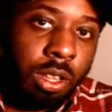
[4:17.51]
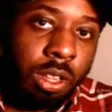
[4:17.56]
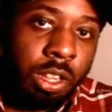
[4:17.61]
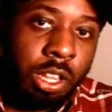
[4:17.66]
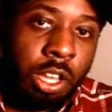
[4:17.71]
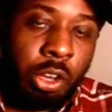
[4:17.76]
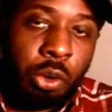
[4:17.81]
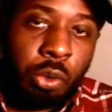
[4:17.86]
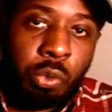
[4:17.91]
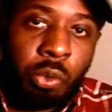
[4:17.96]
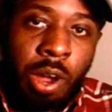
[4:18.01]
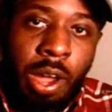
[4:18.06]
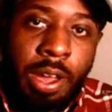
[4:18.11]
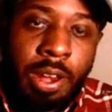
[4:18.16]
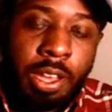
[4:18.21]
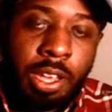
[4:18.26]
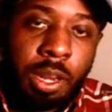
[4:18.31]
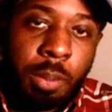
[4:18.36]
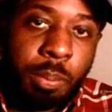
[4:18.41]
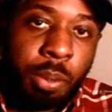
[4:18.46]
letter
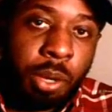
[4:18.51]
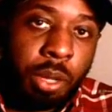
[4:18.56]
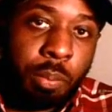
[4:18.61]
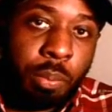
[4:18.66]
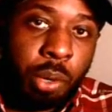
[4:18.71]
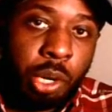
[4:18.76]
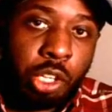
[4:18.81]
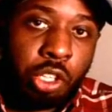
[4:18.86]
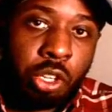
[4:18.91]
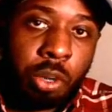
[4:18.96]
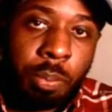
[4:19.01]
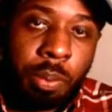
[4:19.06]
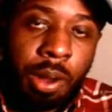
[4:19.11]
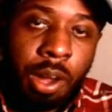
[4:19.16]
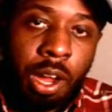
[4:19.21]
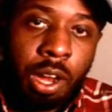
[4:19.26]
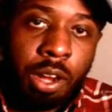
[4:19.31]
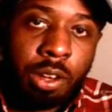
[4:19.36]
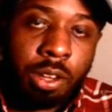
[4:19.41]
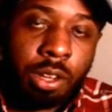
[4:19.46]
writing and putting pressure
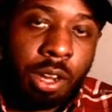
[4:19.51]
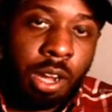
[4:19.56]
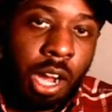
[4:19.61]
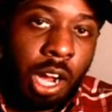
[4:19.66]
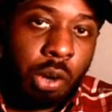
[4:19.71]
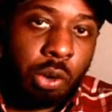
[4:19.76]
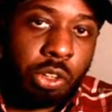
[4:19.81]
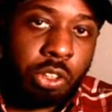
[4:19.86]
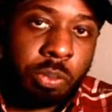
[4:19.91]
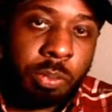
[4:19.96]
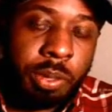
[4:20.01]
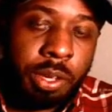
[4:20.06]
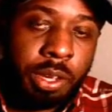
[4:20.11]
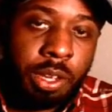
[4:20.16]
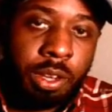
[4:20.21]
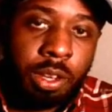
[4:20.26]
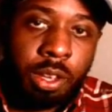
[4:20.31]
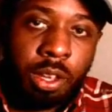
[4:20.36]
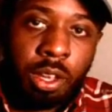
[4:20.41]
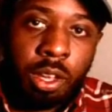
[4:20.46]
upon
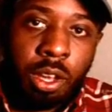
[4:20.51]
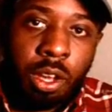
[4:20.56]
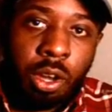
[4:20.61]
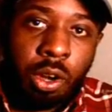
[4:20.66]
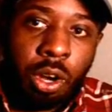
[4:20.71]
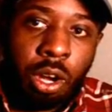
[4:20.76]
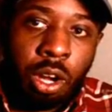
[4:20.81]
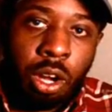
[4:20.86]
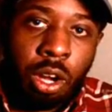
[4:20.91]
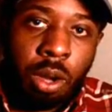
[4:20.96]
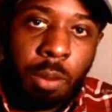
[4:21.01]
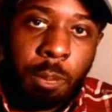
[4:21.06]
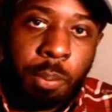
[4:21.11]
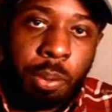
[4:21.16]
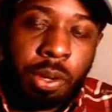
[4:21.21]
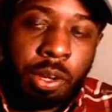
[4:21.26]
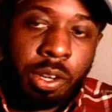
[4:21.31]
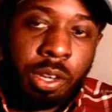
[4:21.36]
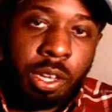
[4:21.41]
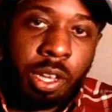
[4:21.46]
congressmen,
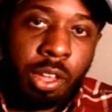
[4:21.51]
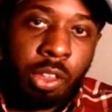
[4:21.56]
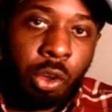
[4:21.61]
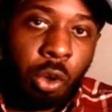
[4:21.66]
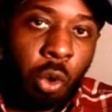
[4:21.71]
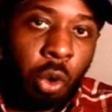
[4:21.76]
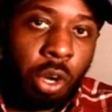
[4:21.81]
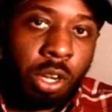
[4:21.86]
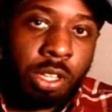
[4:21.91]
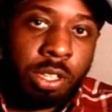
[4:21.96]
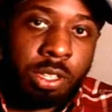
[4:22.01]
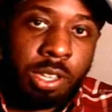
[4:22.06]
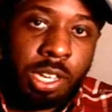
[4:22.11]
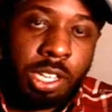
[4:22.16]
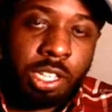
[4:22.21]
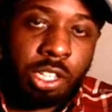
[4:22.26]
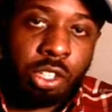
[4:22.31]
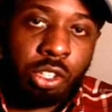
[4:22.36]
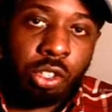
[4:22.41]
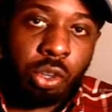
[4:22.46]
putting together
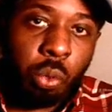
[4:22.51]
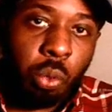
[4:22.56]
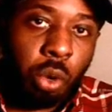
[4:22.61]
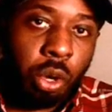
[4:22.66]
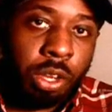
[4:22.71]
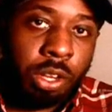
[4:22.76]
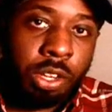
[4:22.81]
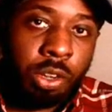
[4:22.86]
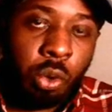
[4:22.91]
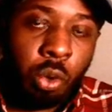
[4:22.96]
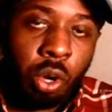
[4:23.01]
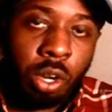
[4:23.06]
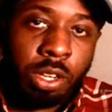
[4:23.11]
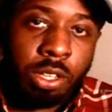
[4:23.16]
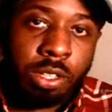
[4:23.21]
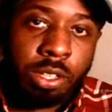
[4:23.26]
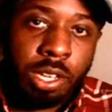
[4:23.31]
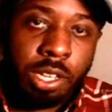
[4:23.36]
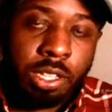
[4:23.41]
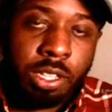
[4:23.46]
organizations or working in
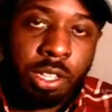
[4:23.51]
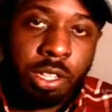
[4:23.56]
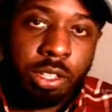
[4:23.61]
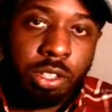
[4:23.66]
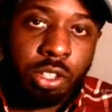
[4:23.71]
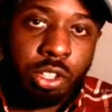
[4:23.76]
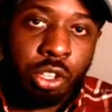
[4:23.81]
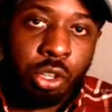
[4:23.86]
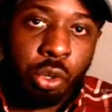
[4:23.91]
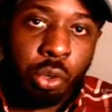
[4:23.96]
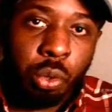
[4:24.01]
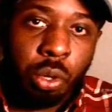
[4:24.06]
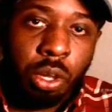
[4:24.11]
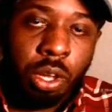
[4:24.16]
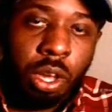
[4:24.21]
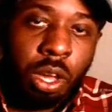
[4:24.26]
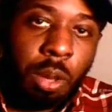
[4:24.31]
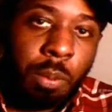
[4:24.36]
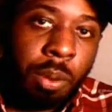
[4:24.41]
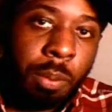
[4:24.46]
organizations to
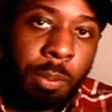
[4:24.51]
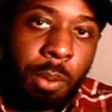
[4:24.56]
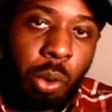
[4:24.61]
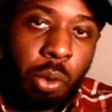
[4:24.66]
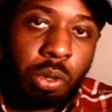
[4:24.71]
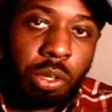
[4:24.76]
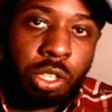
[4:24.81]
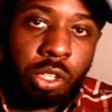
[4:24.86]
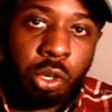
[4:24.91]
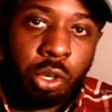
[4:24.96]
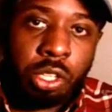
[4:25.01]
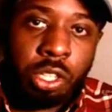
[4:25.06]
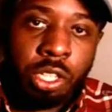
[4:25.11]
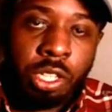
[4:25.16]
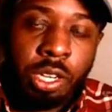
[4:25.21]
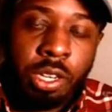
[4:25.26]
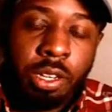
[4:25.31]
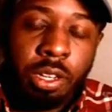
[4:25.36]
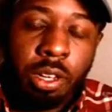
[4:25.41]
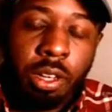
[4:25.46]
promote your
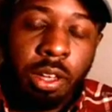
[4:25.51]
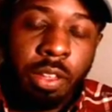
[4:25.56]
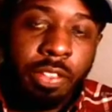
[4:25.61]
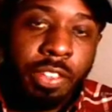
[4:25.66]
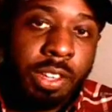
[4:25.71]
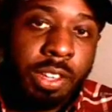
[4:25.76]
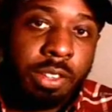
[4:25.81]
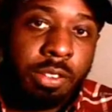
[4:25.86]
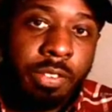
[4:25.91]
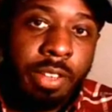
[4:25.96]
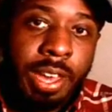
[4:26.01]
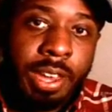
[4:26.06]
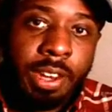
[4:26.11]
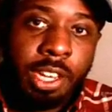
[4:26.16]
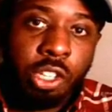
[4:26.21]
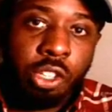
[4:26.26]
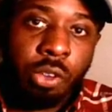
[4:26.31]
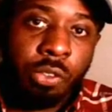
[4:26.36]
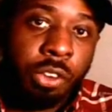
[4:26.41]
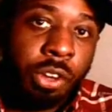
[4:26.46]
agenda and things of that nature.